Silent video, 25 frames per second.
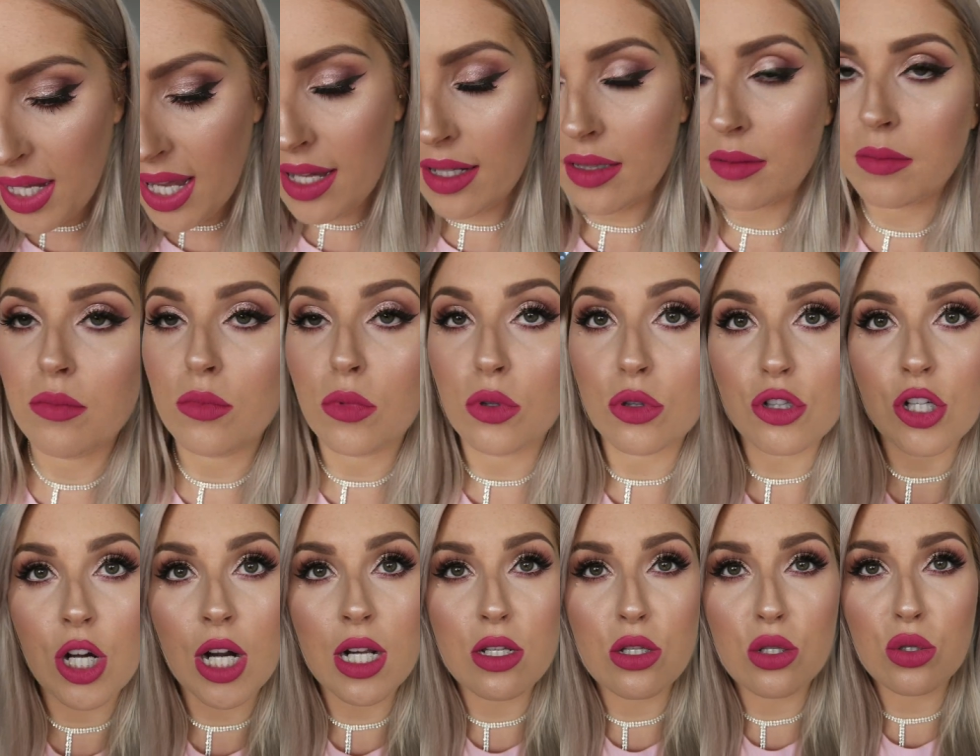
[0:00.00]
But yeah or
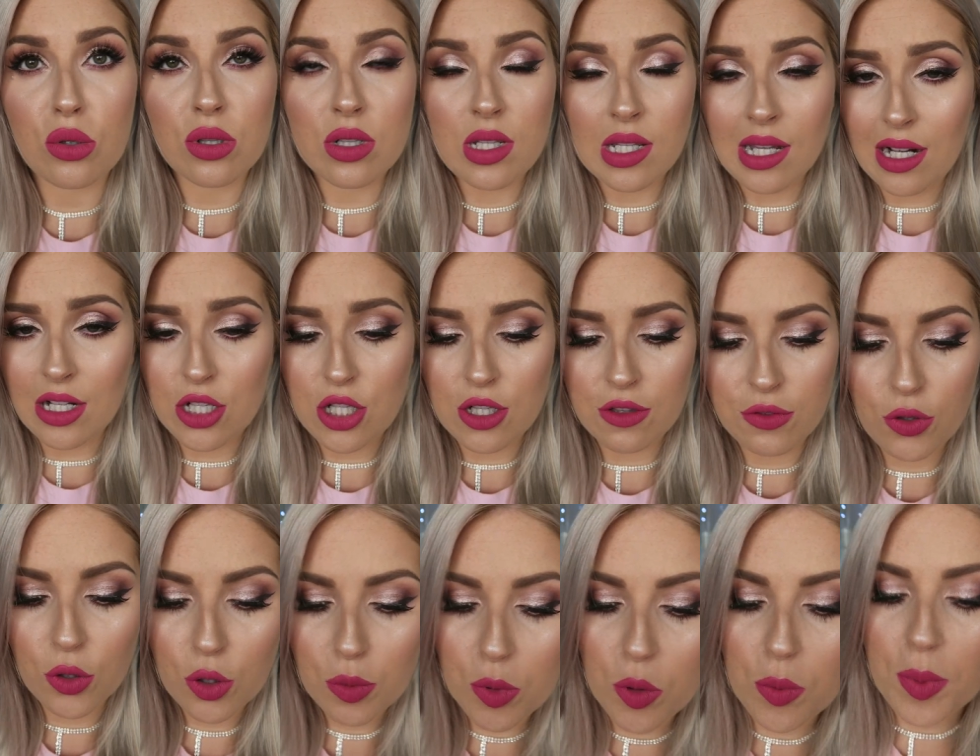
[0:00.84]
drugstore slash
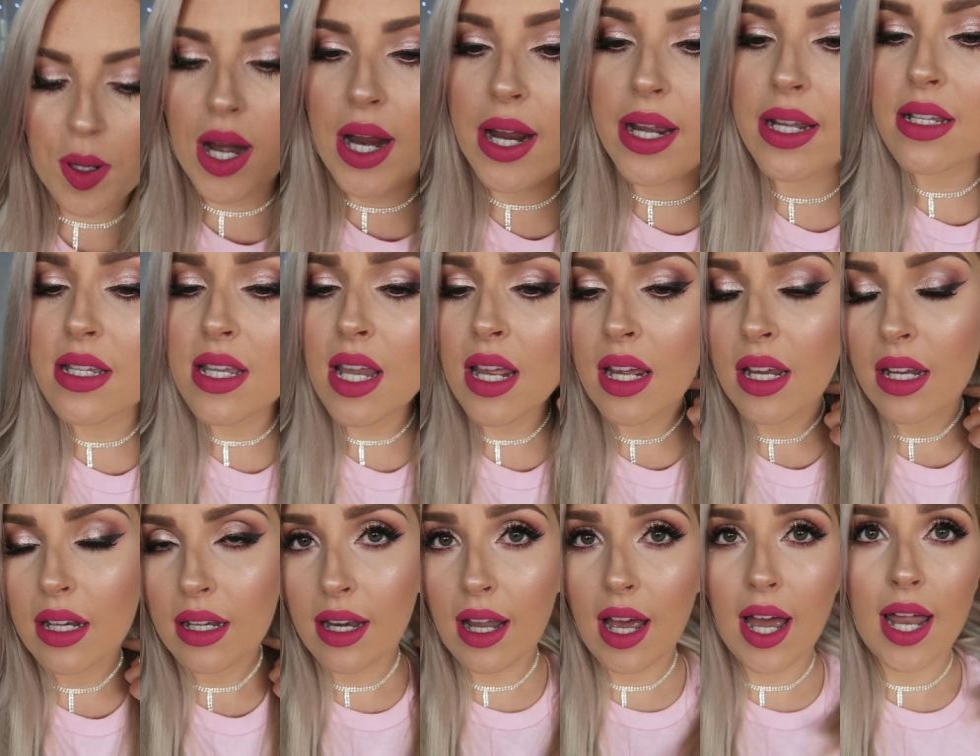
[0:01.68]
affordable brands.
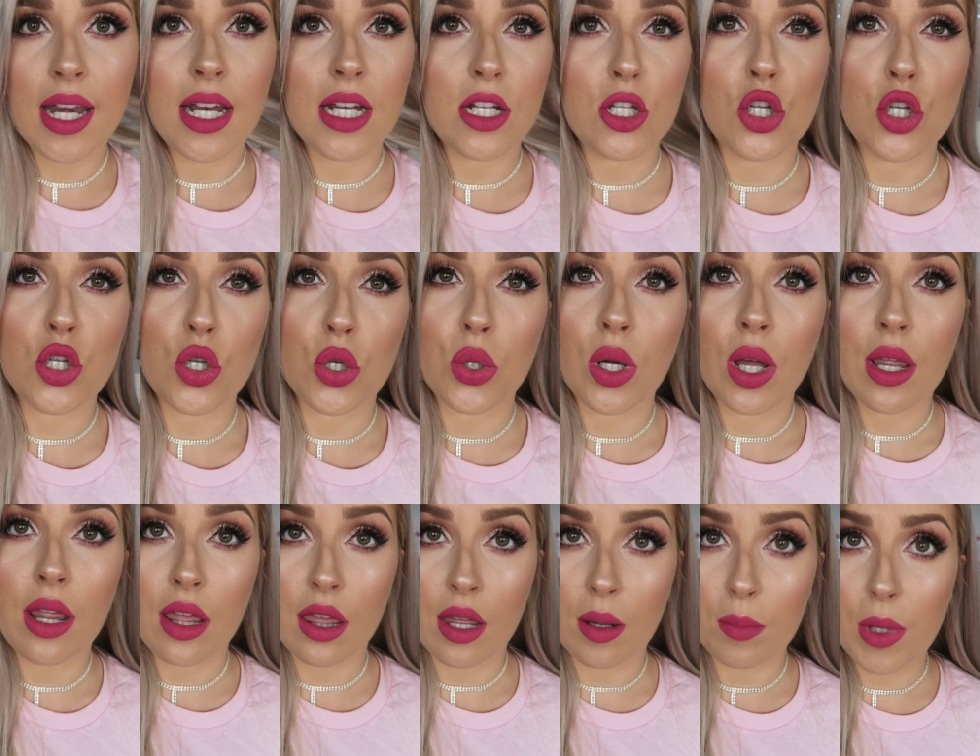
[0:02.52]
Now I need to do
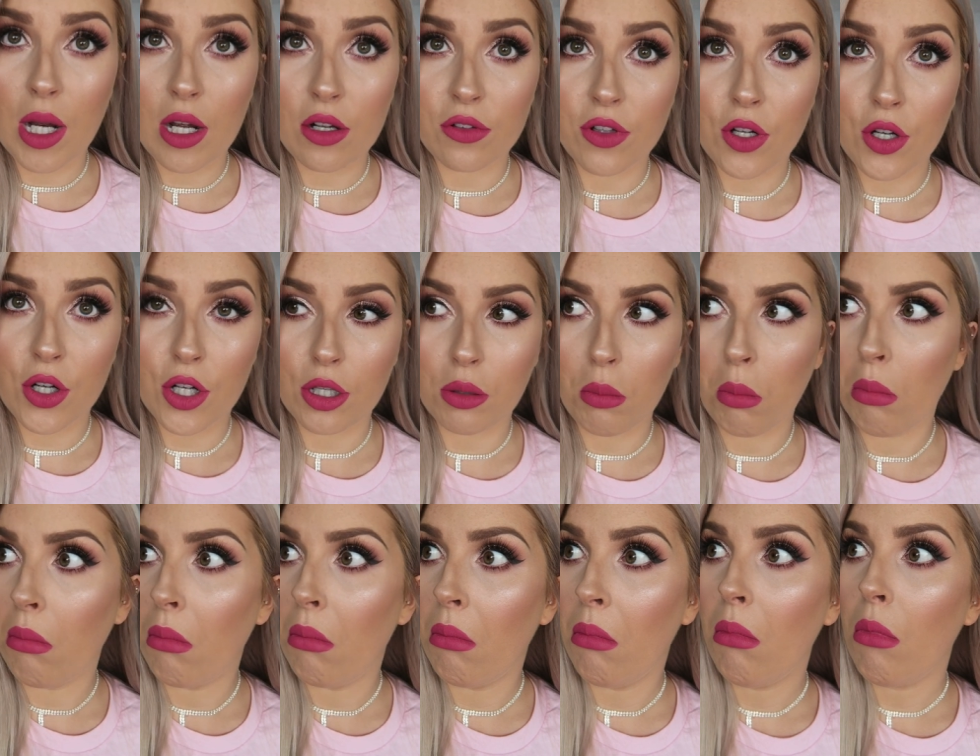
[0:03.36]
the thumbnail photo.
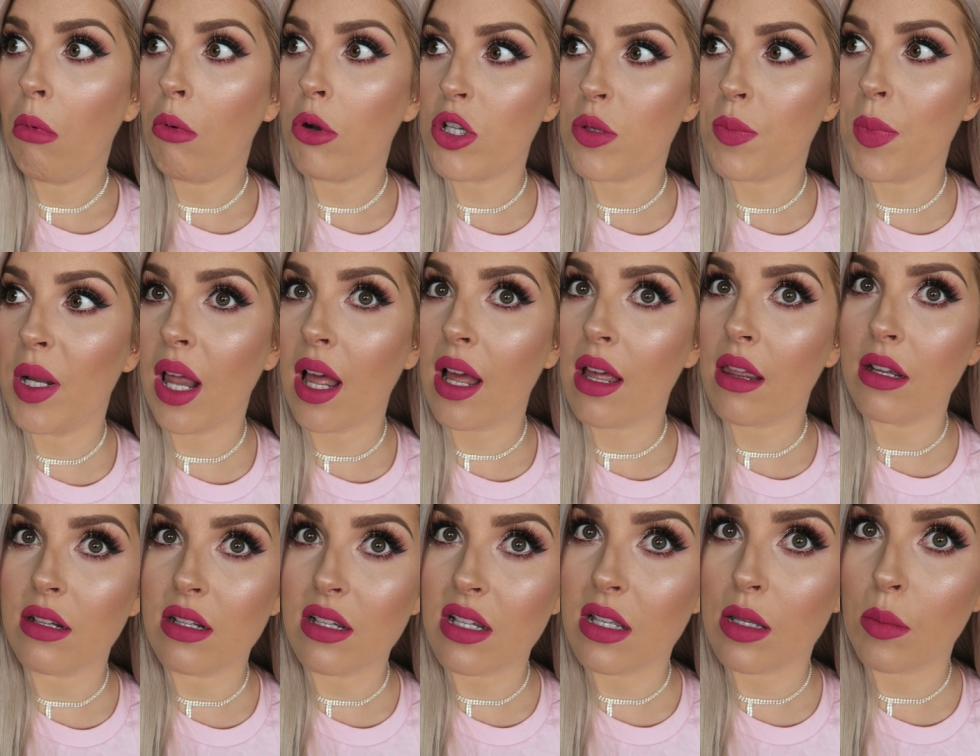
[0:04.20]
Wish me luck,
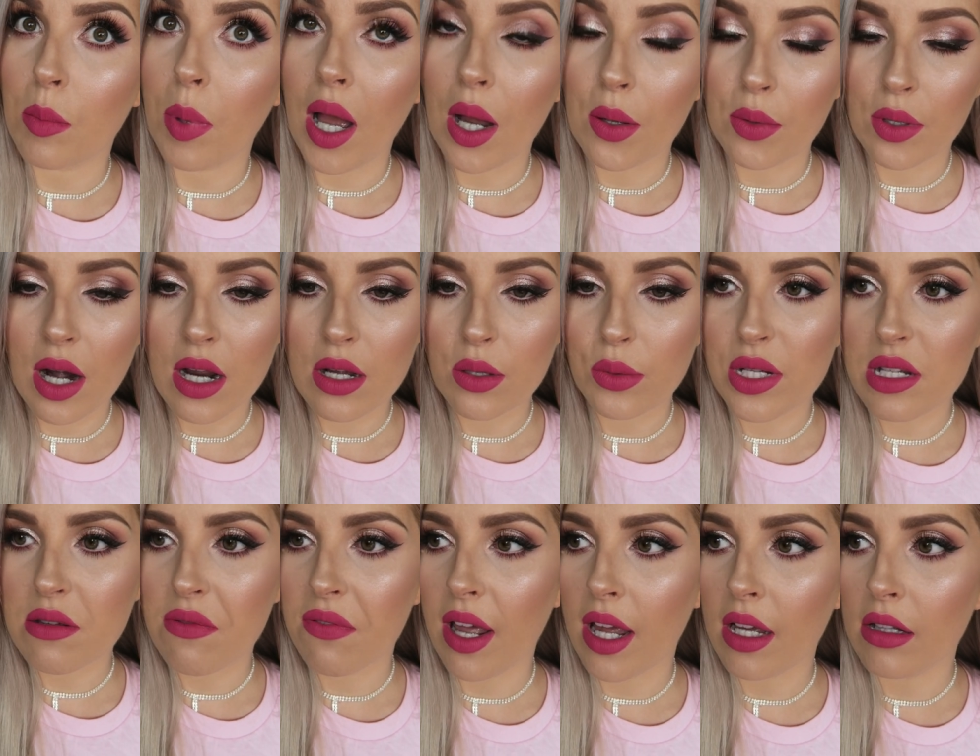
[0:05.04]
this is the part where I
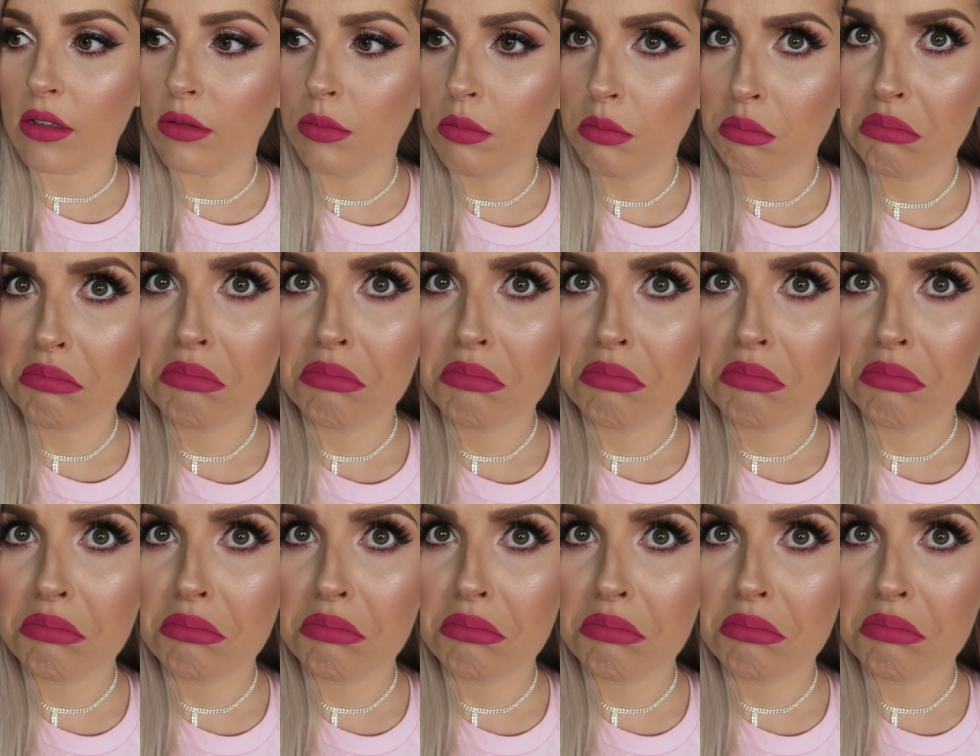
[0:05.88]
always fail.